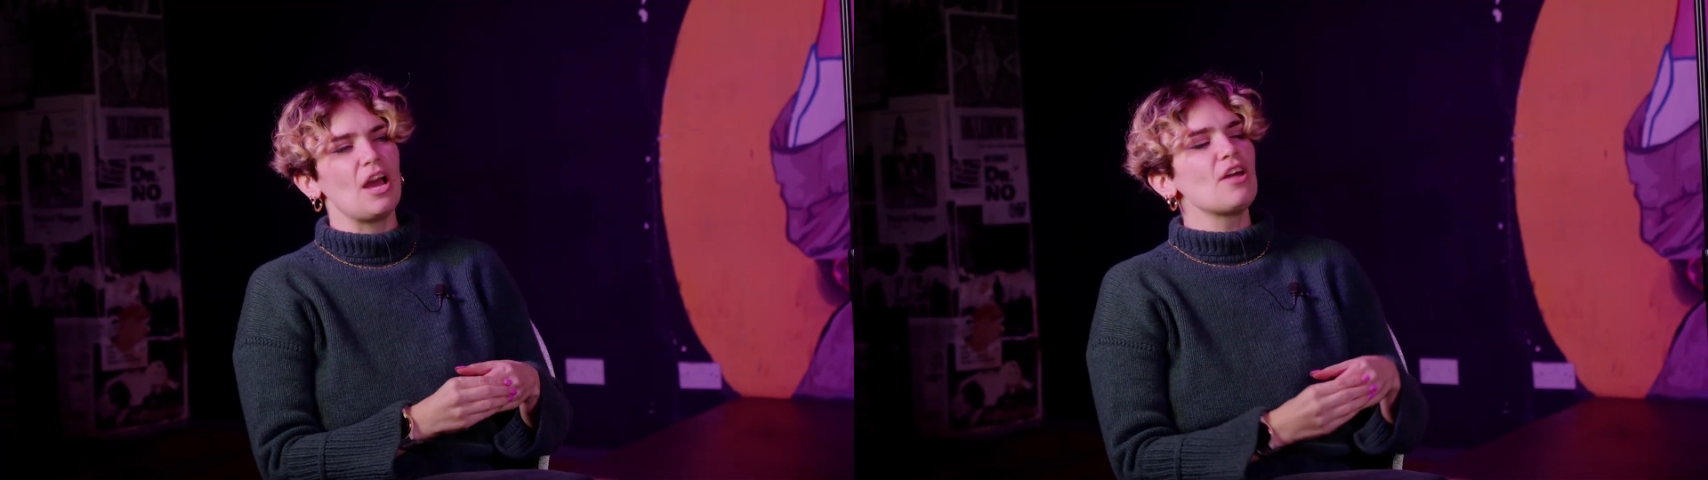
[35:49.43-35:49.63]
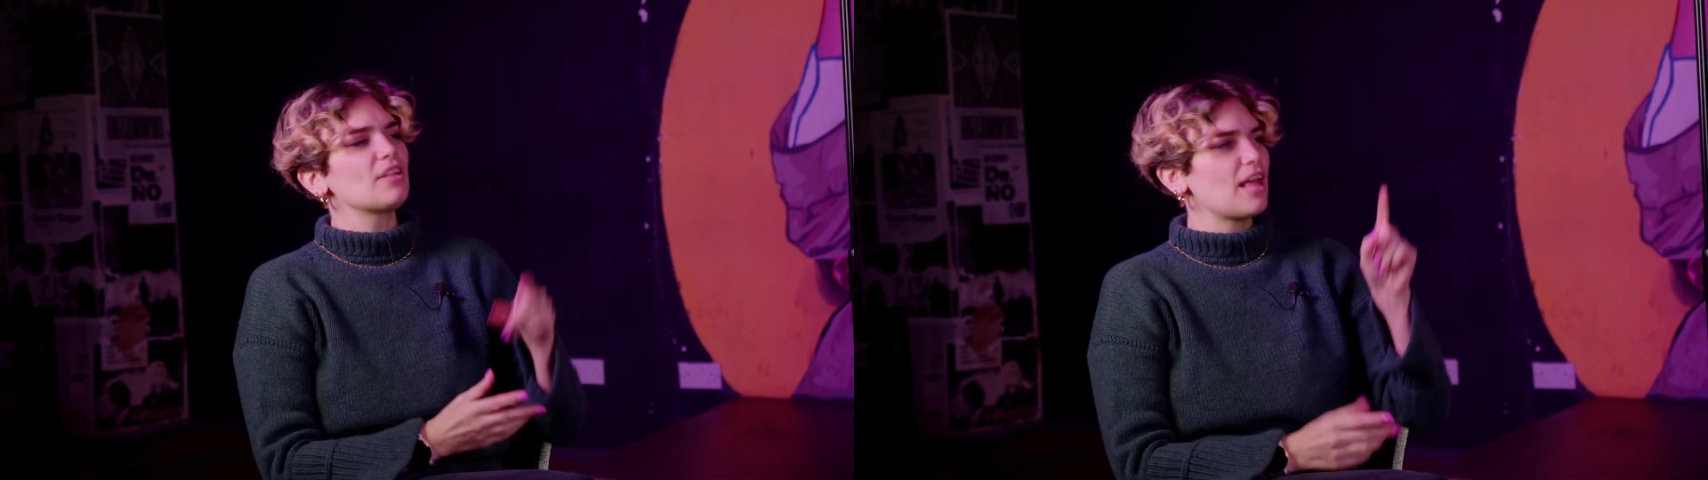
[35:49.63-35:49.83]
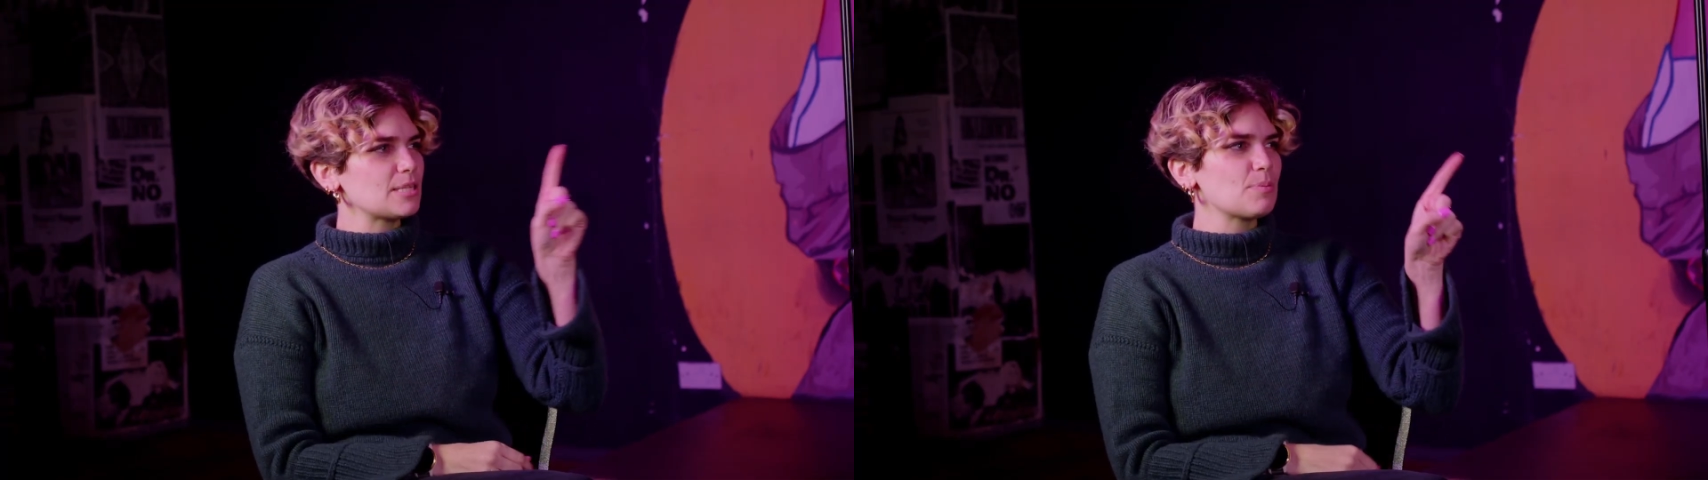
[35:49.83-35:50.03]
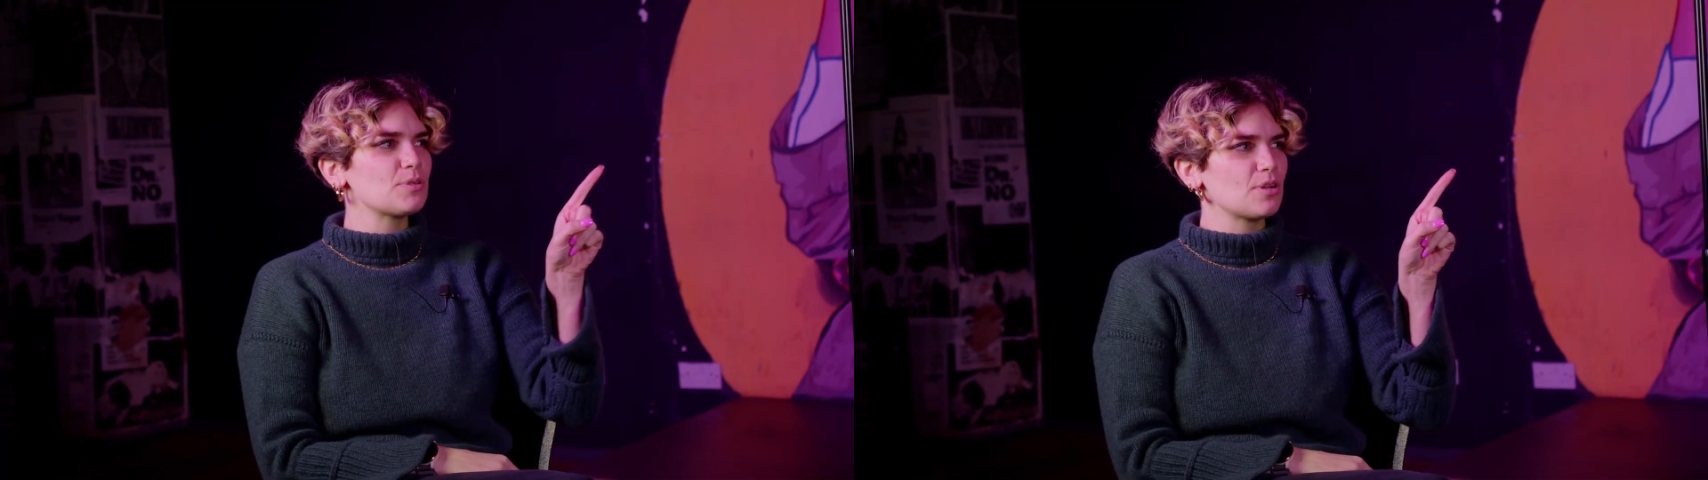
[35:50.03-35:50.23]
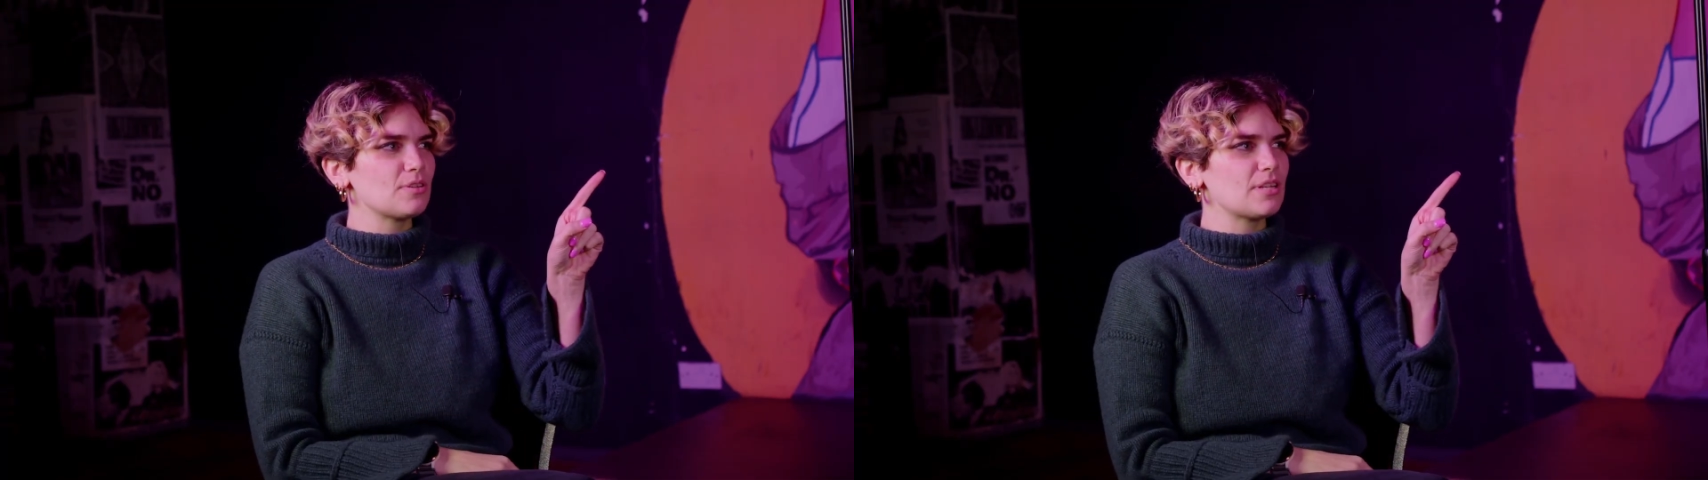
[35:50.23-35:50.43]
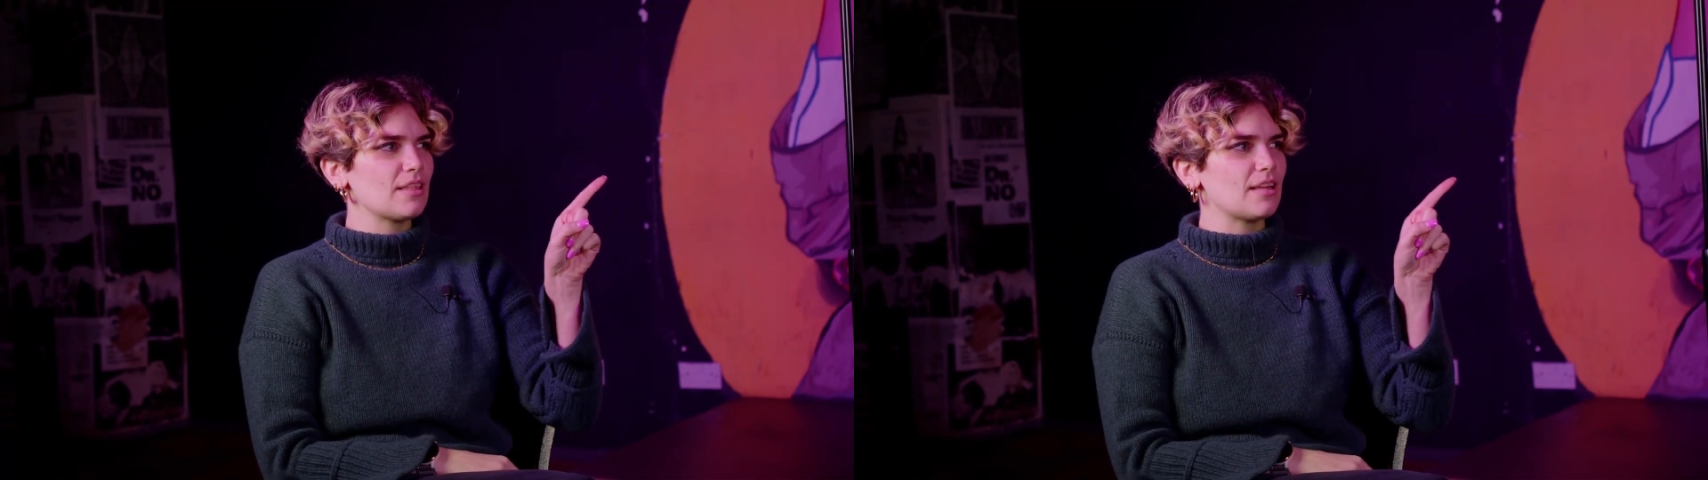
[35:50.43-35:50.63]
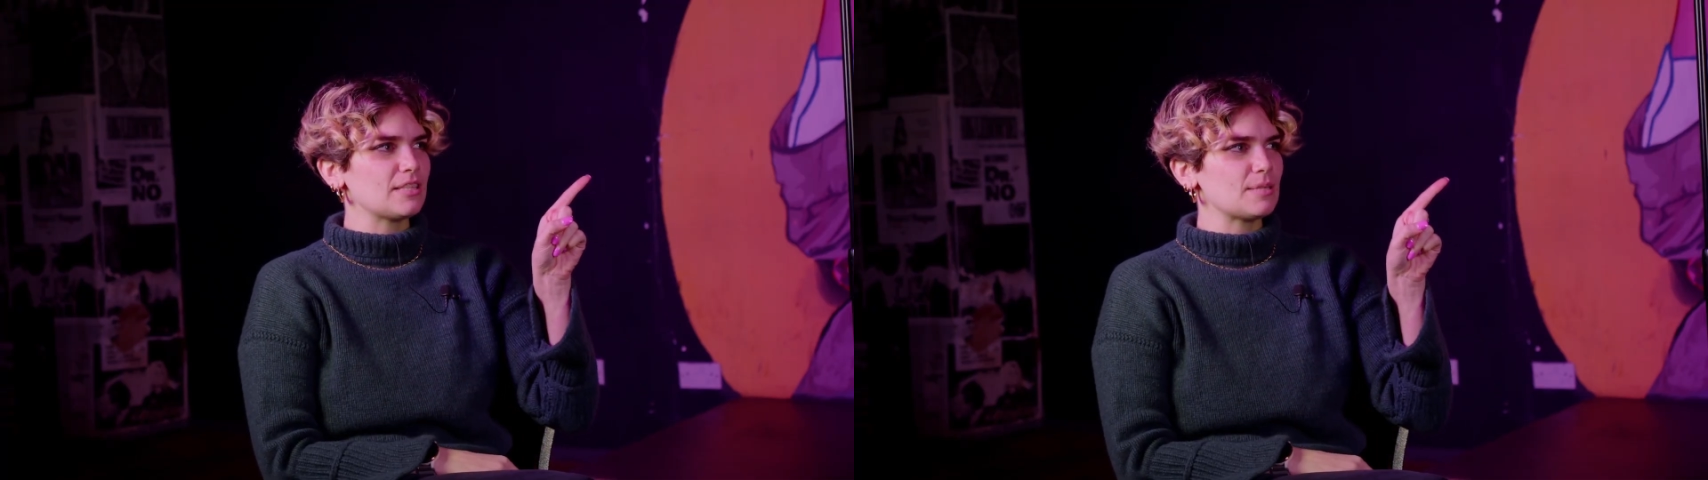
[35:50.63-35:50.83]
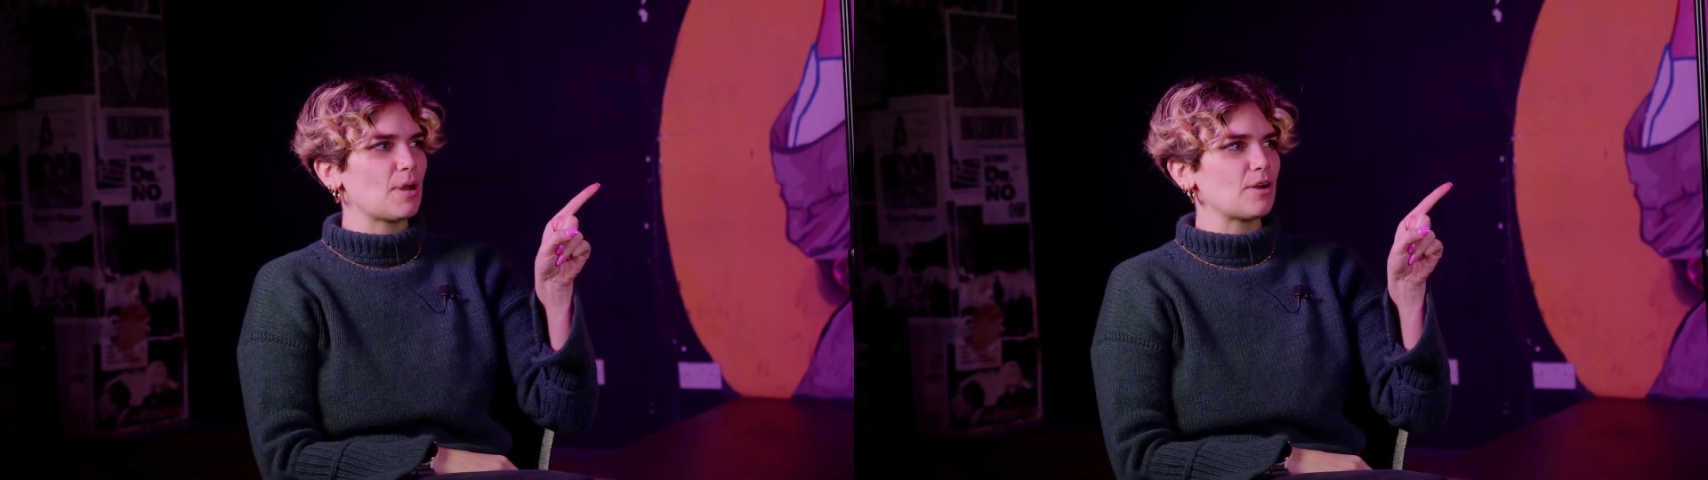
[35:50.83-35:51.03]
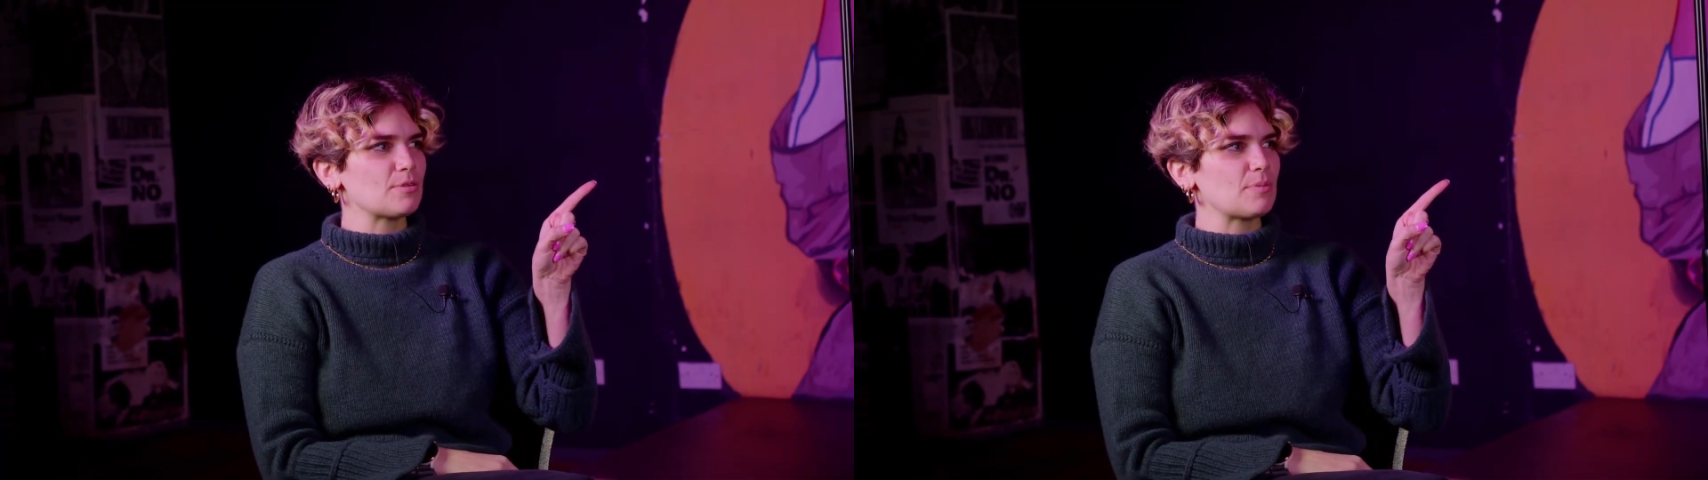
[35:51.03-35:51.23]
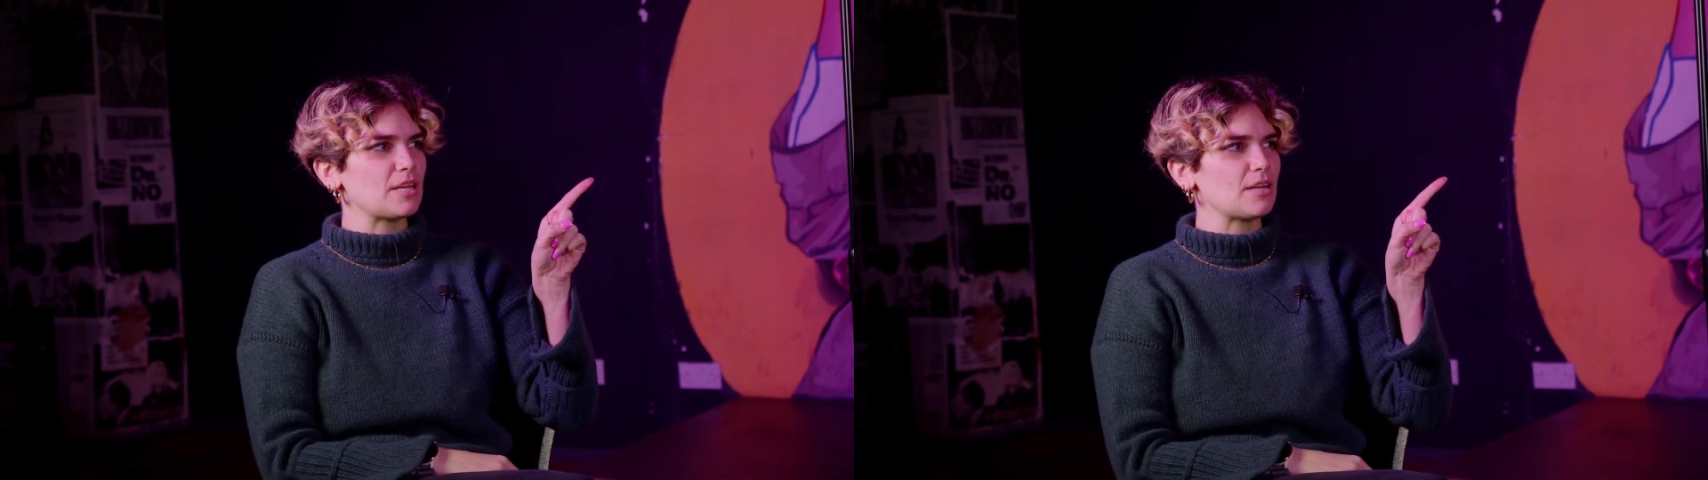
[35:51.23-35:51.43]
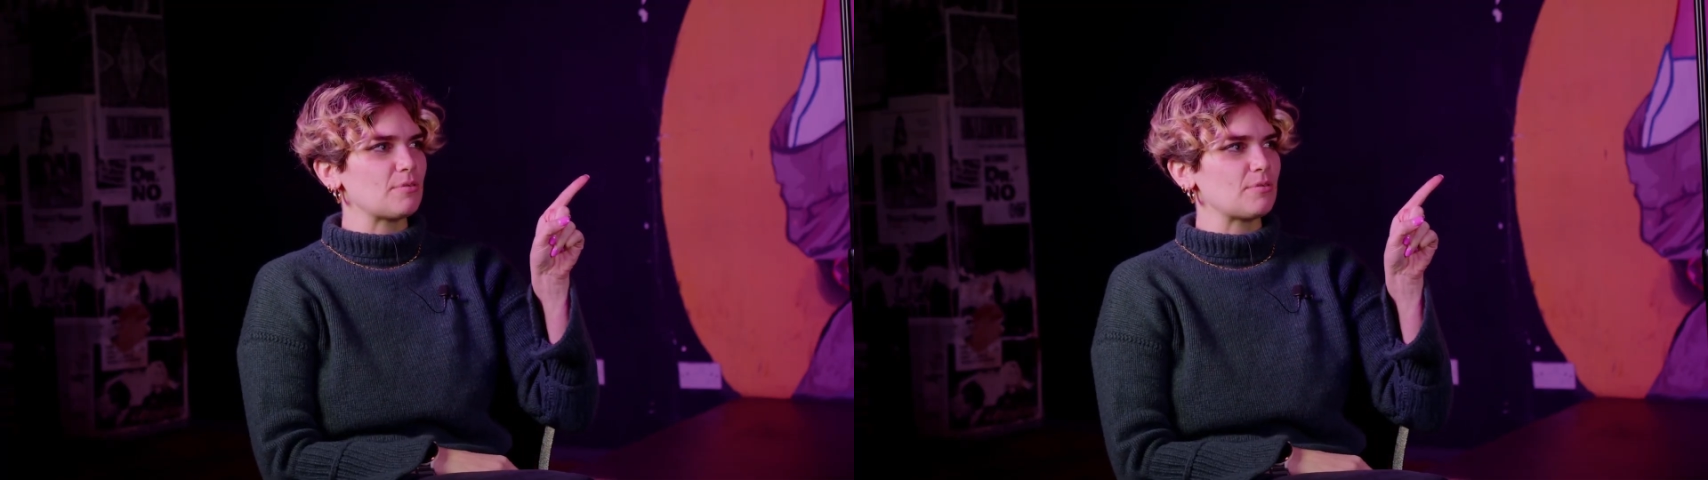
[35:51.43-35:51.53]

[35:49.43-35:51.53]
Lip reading: The last person I'll say that inspires me